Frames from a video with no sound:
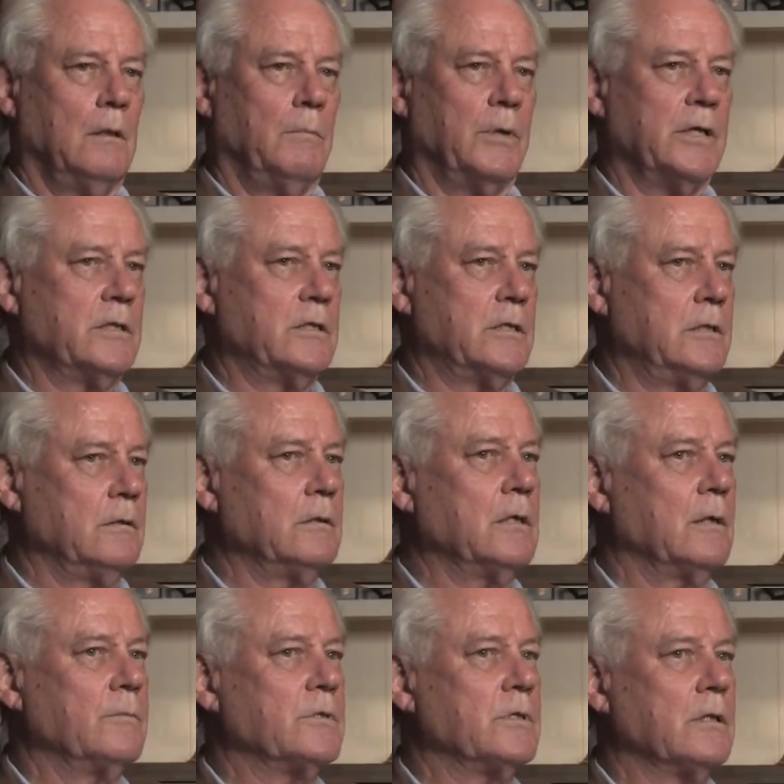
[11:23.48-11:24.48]
But it still
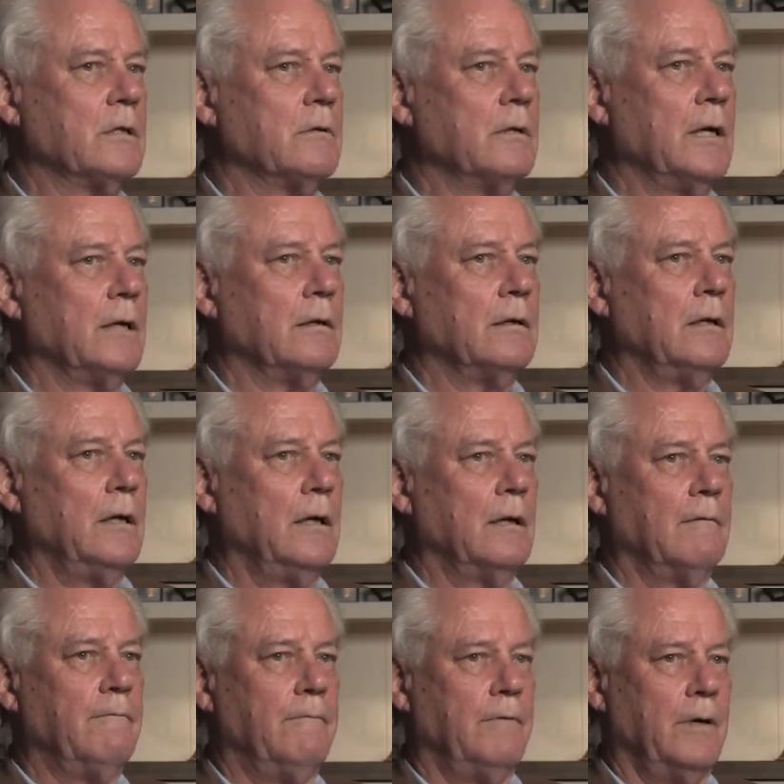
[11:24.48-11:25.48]
comes to the ground in
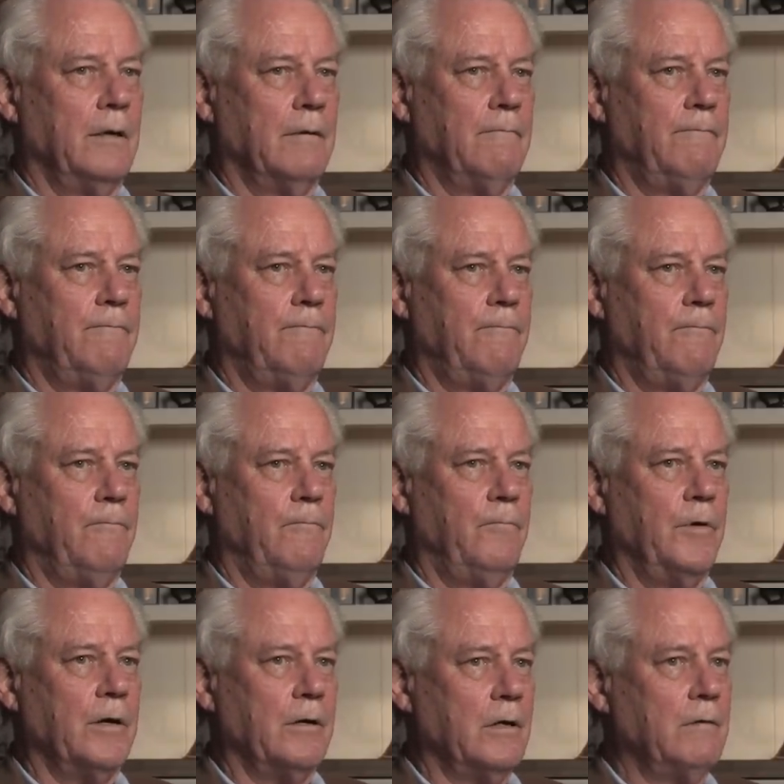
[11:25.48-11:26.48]
a
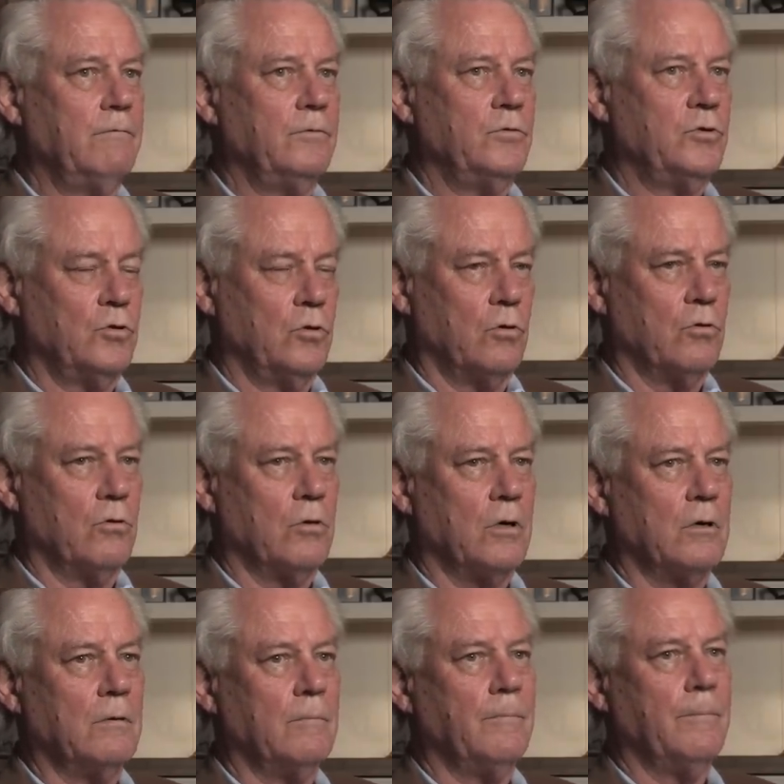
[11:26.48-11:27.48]
very short
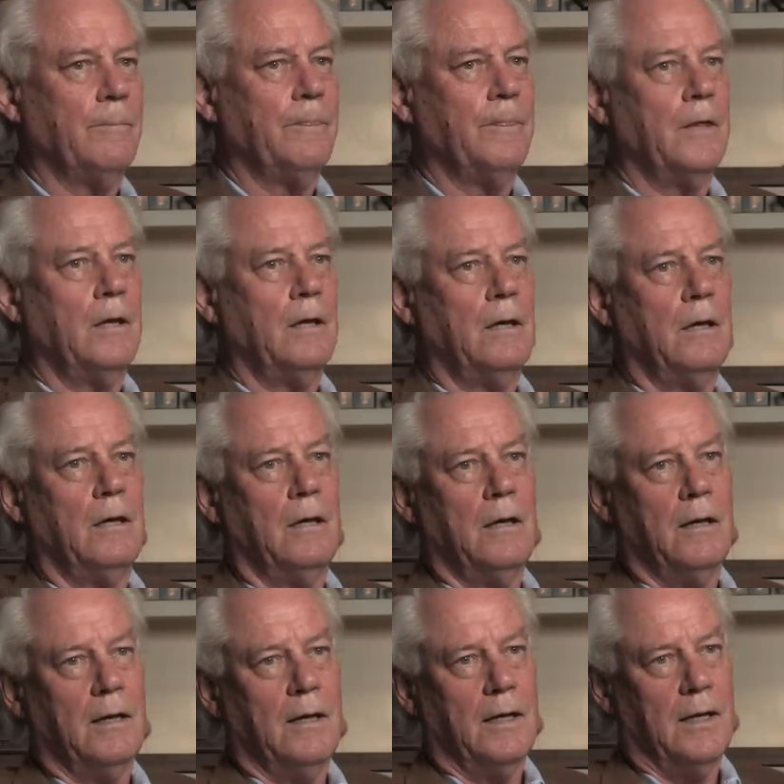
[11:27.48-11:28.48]
order.
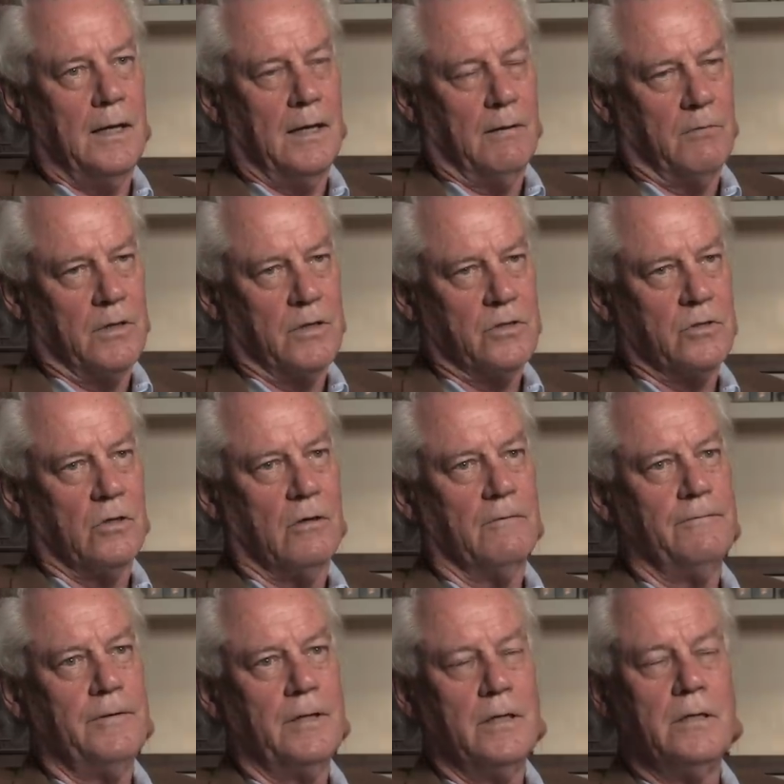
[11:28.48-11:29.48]
And when it's all
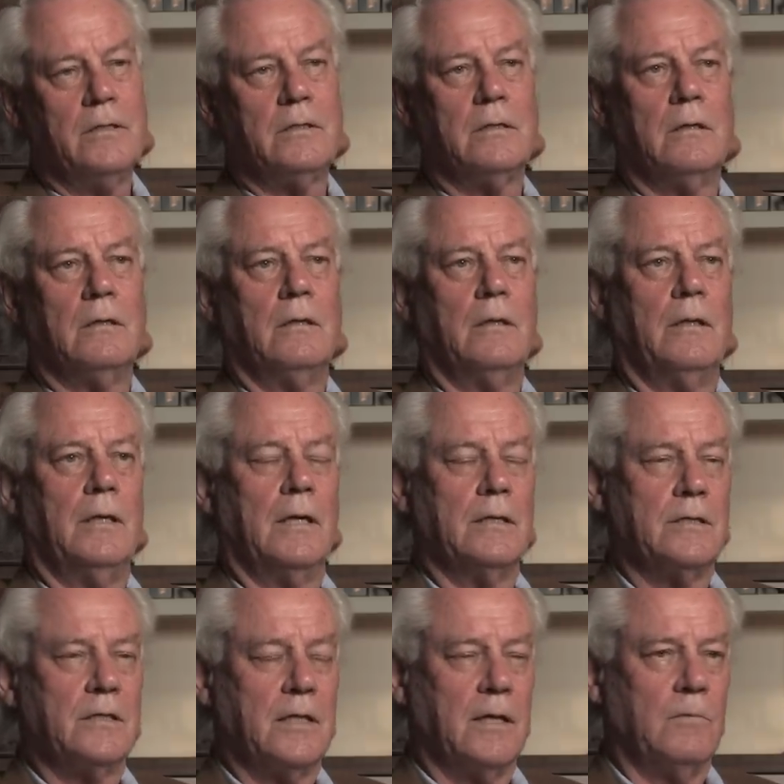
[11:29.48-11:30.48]
finished, the
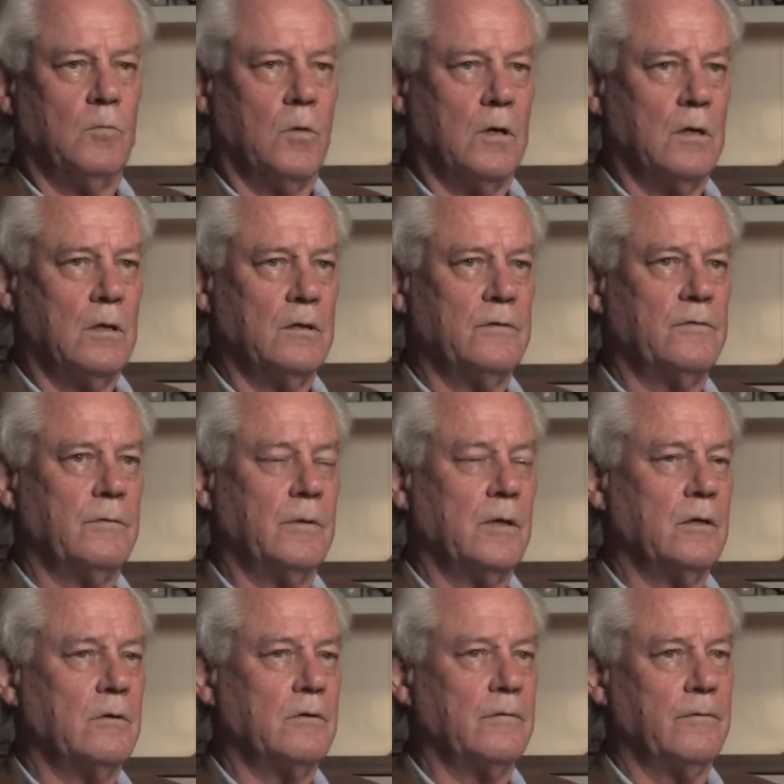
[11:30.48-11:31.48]
outside walls from the
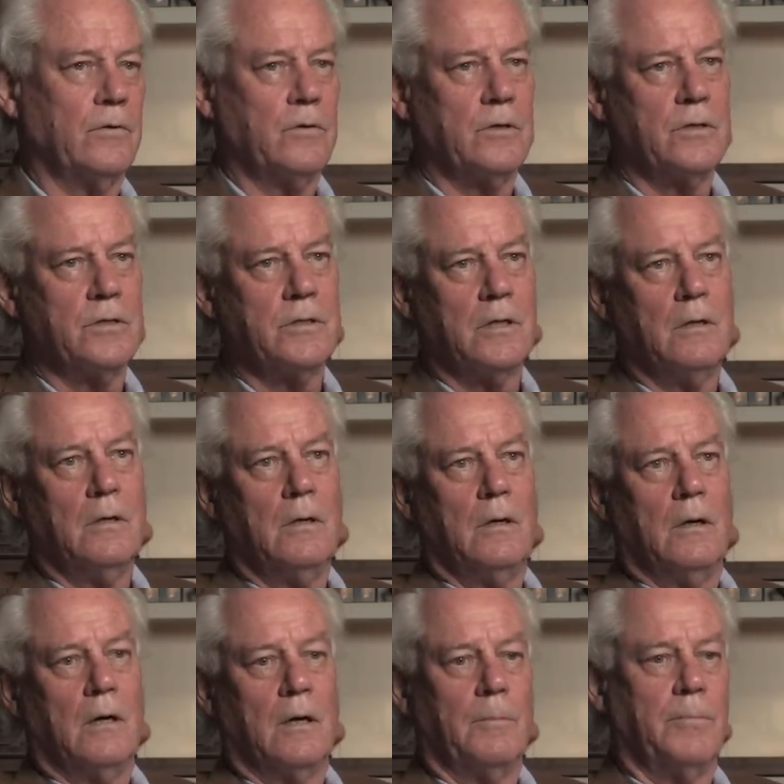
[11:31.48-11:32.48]
lower floors
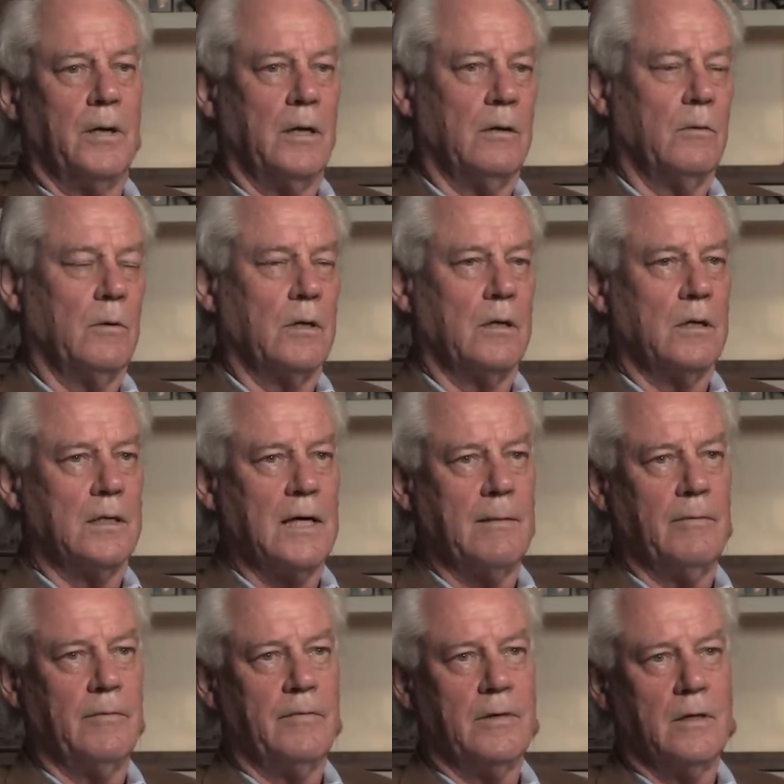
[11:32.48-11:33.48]
are piled one on
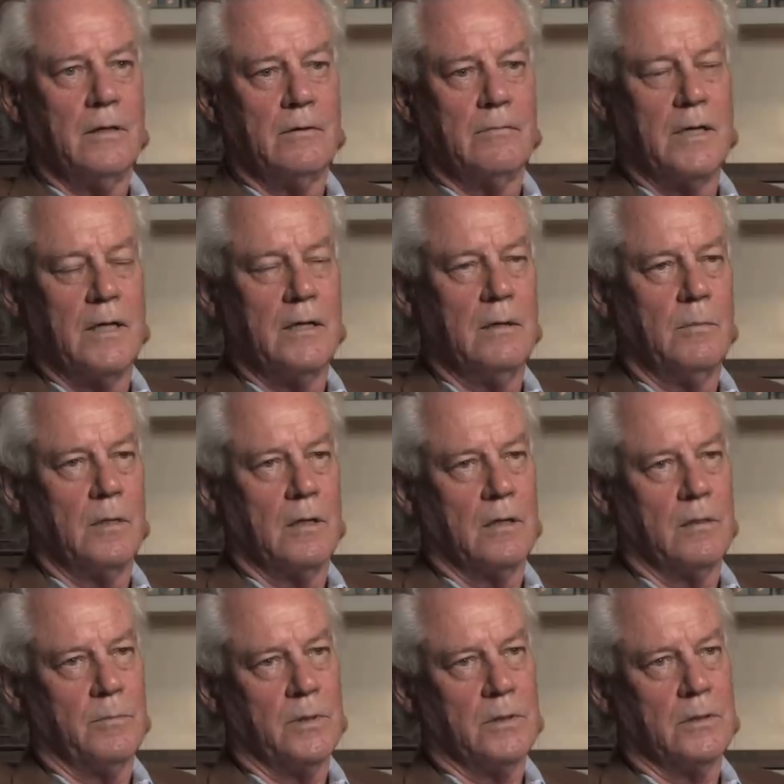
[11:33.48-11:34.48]
top of the other right in the middle of
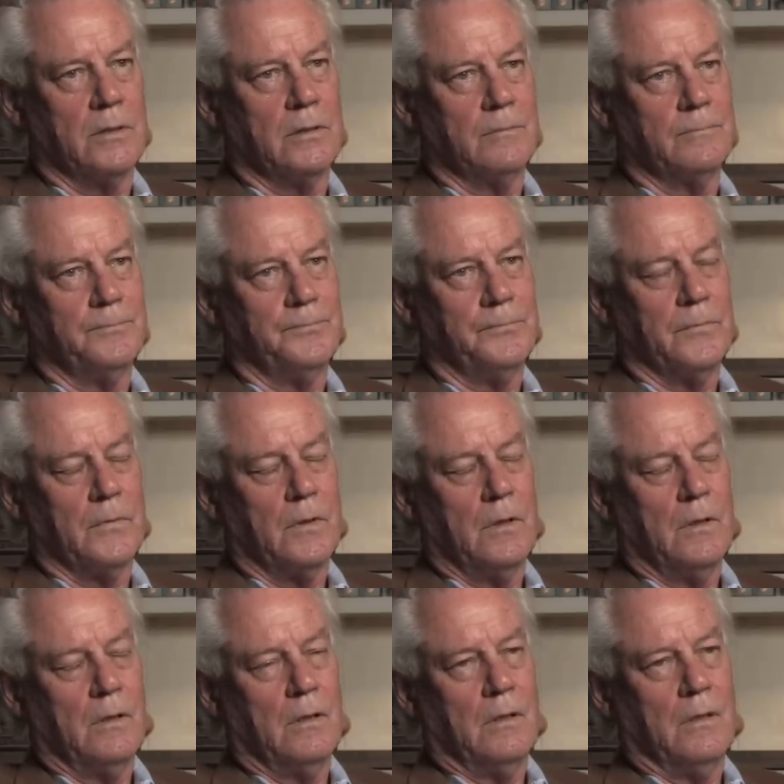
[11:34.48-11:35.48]
the building.
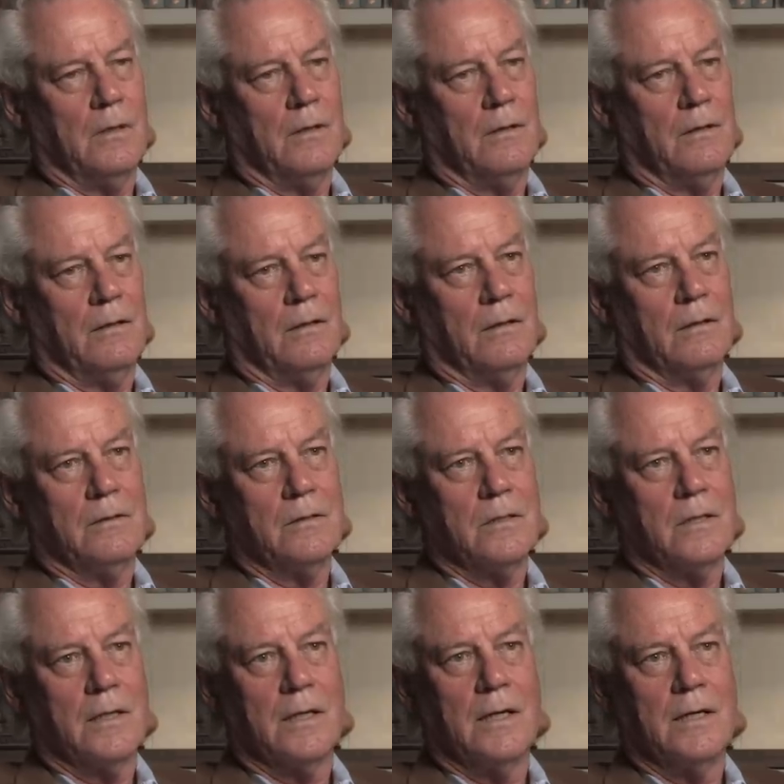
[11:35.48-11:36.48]
You know,
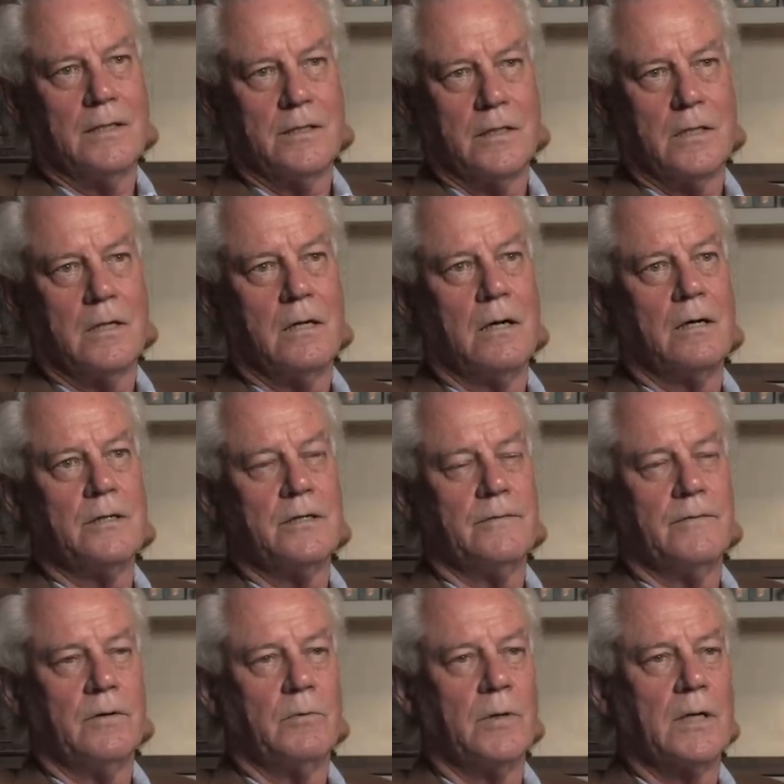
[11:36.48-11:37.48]
just like a house of cards
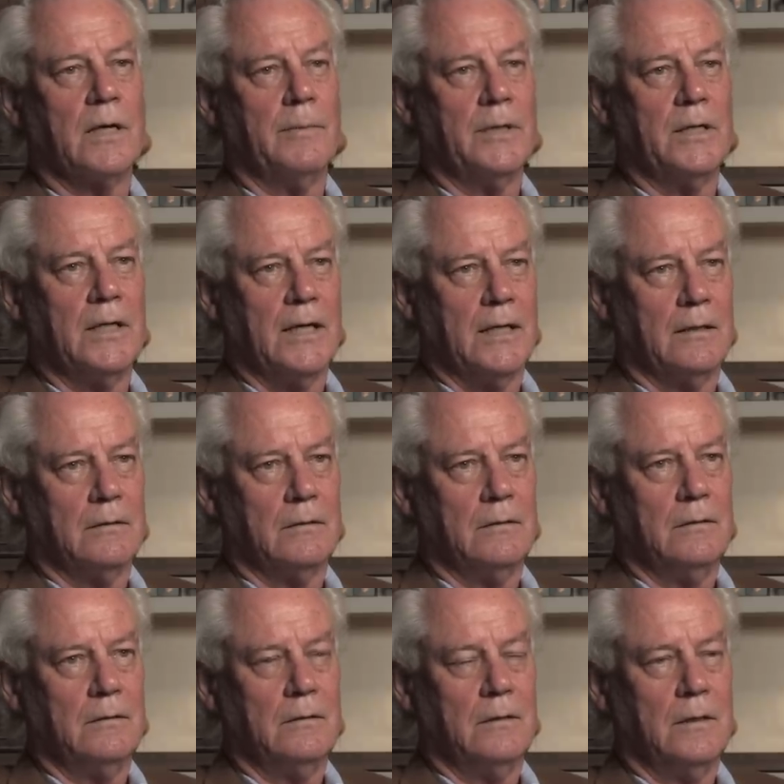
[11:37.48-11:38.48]
if it were coming down.